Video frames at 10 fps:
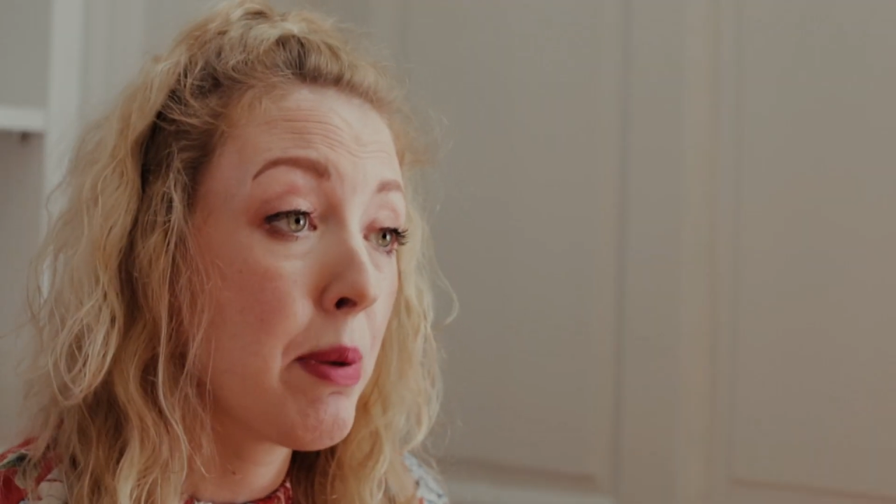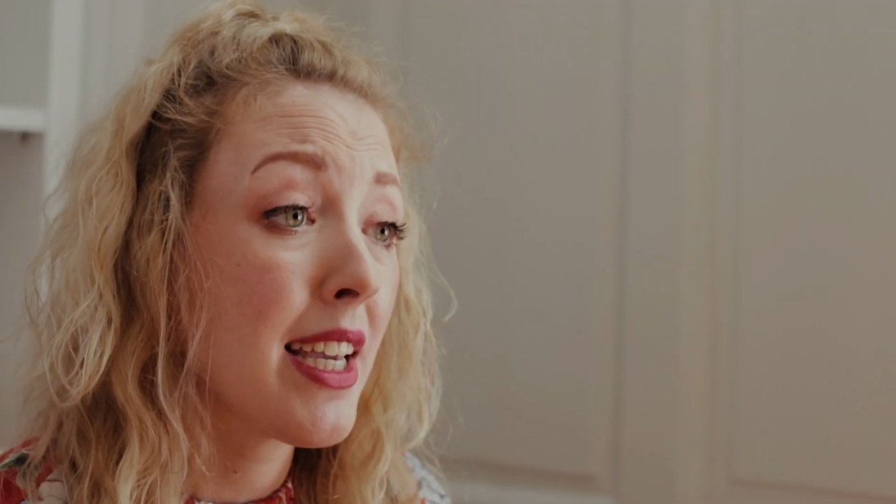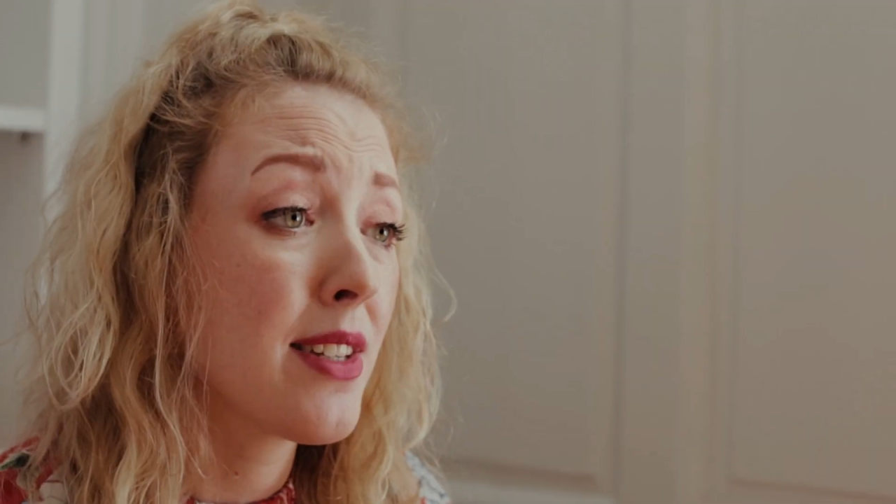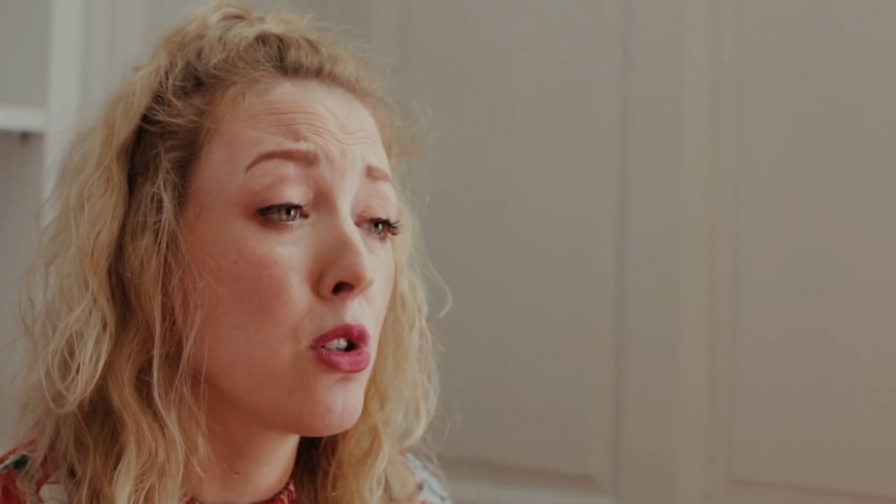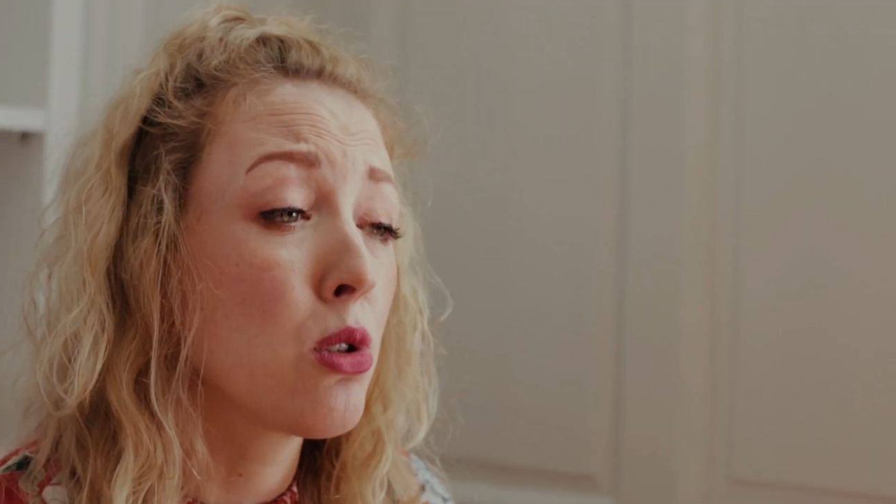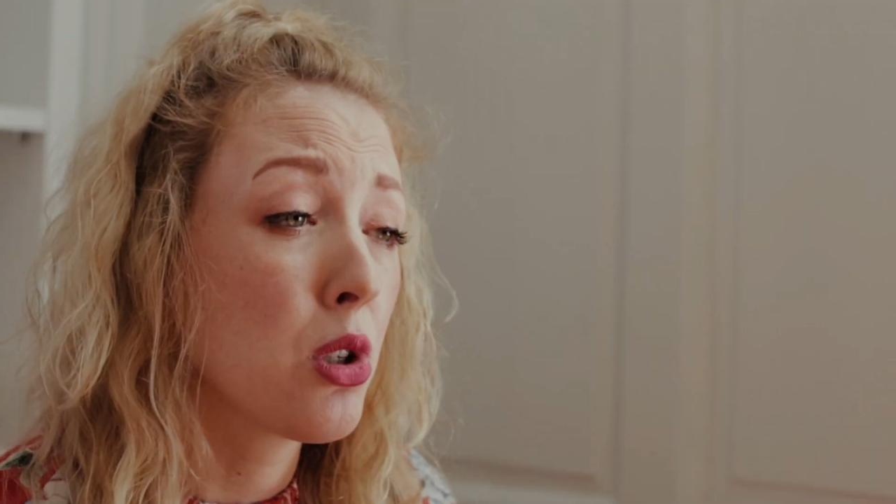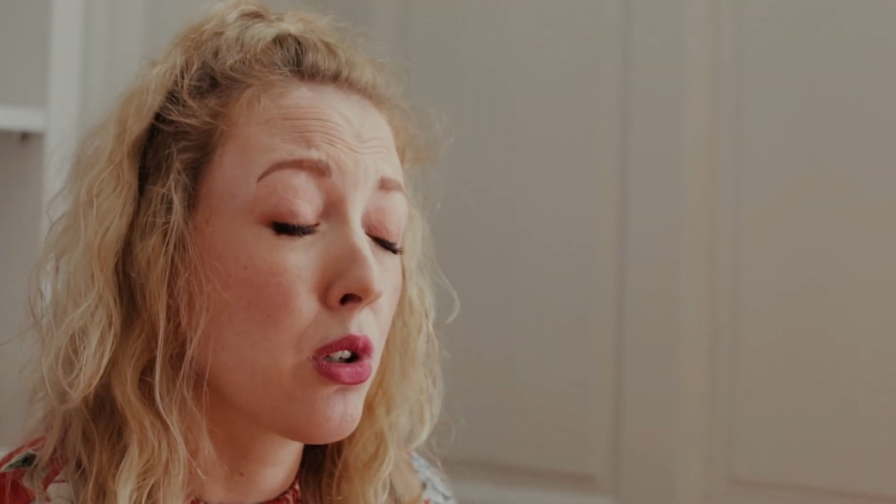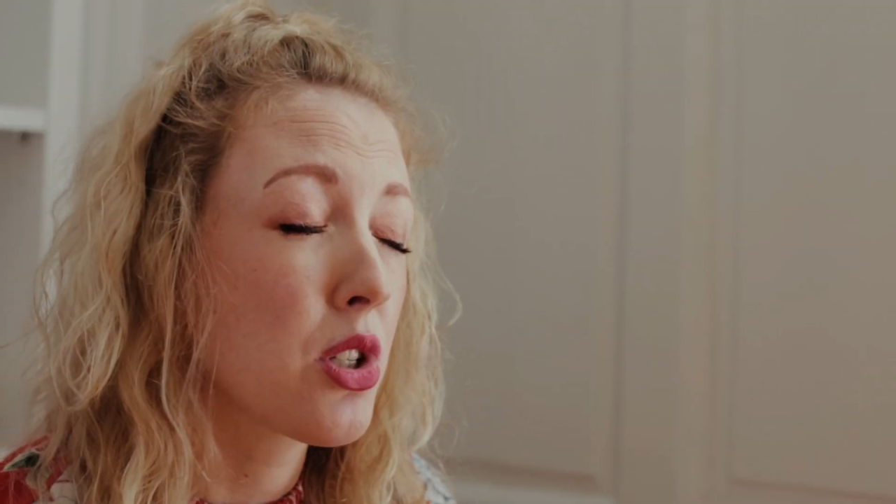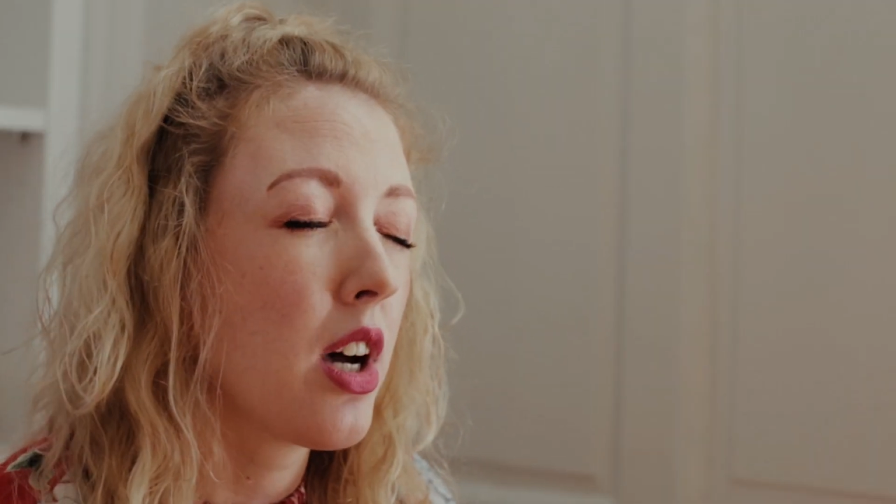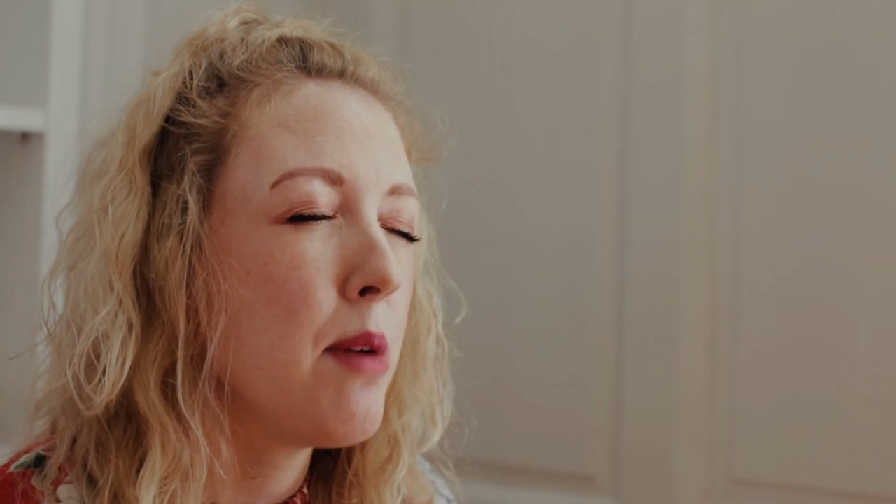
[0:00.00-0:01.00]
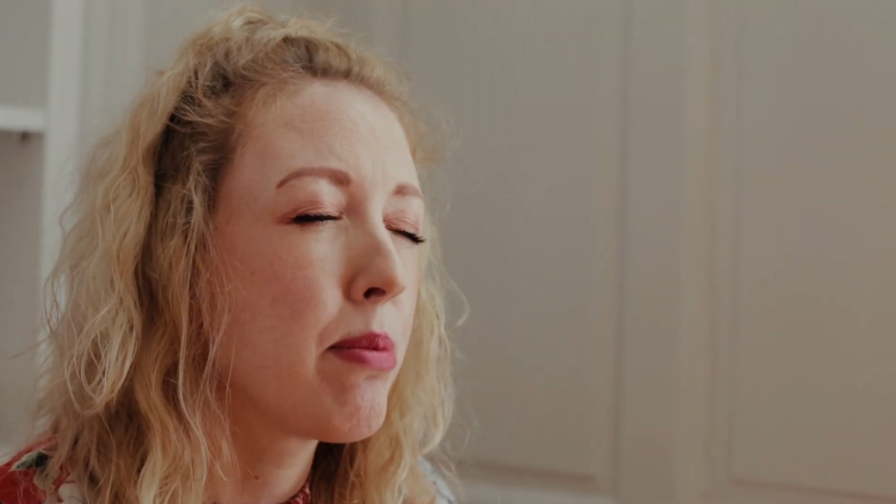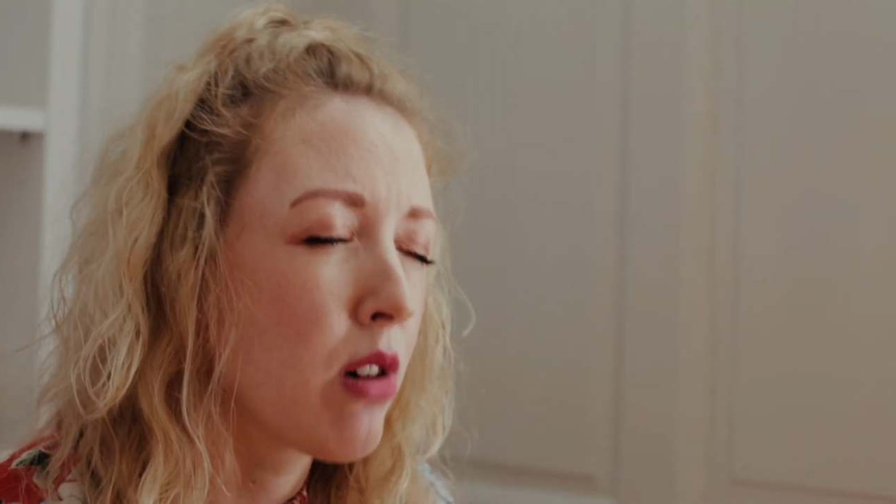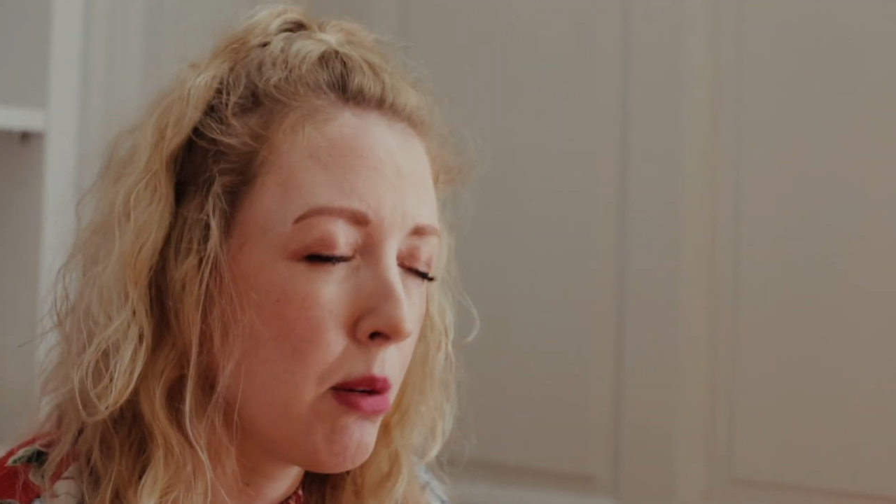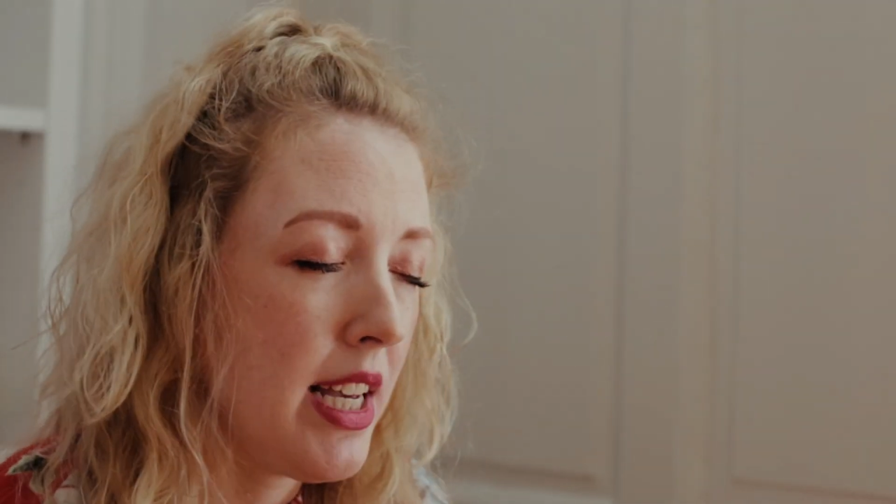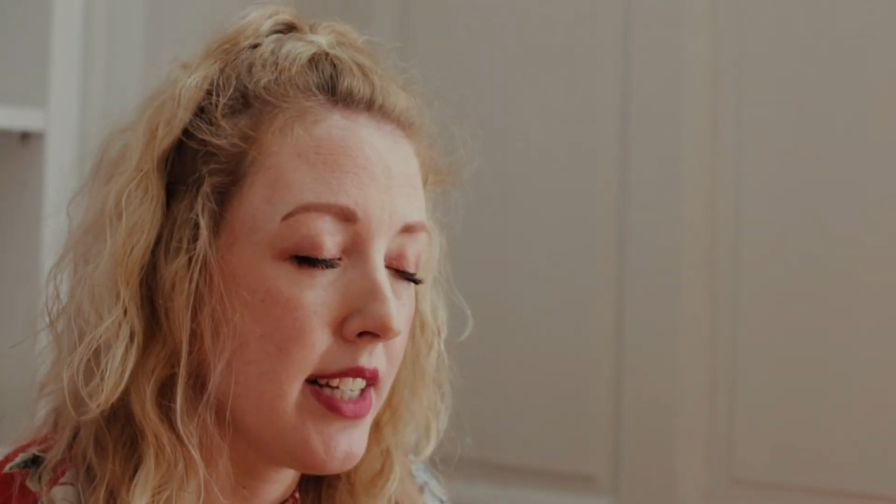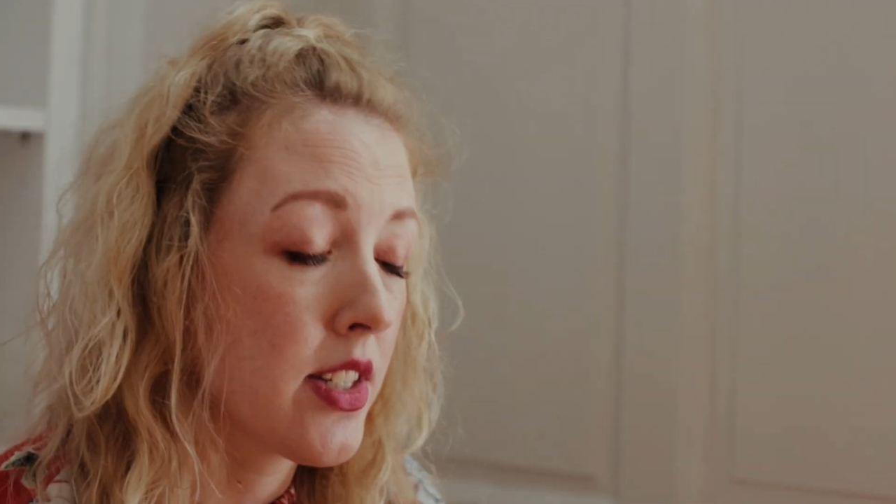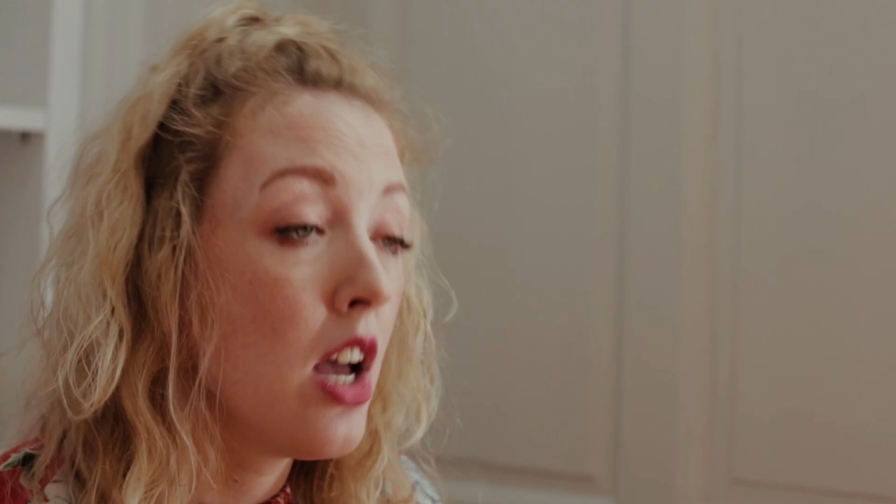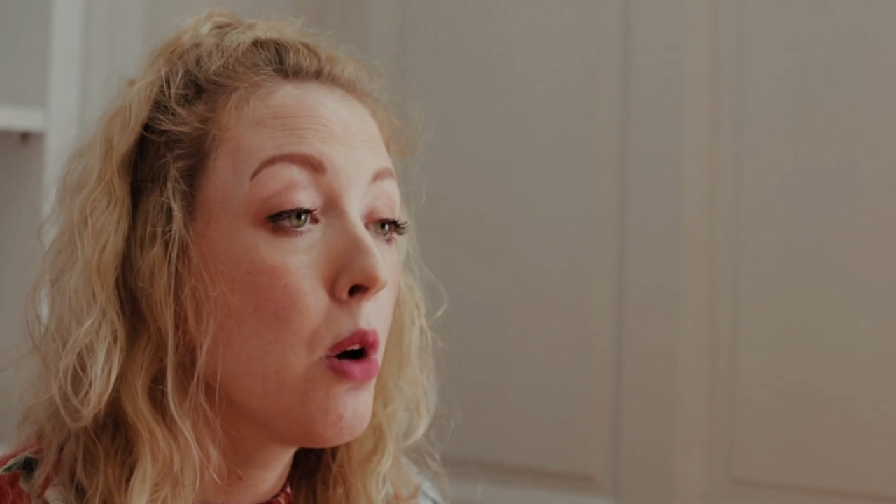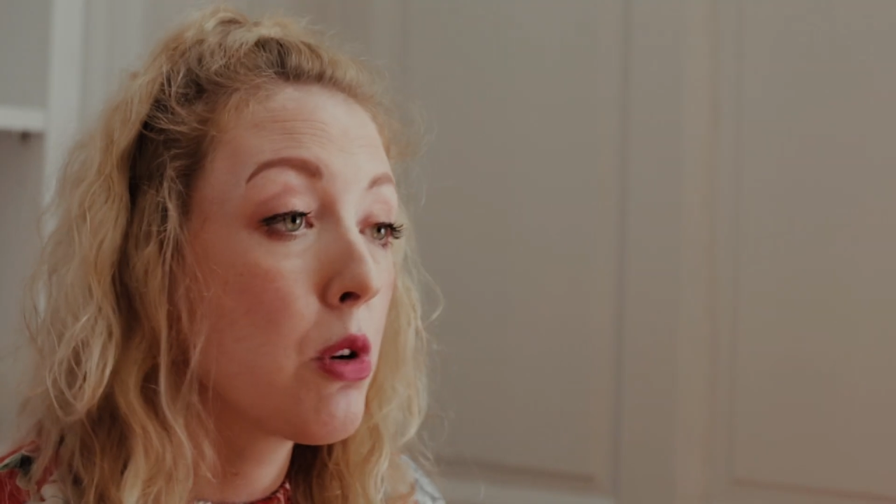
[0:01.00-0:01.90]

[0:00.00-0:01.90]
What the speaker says: because your doctor, I promise,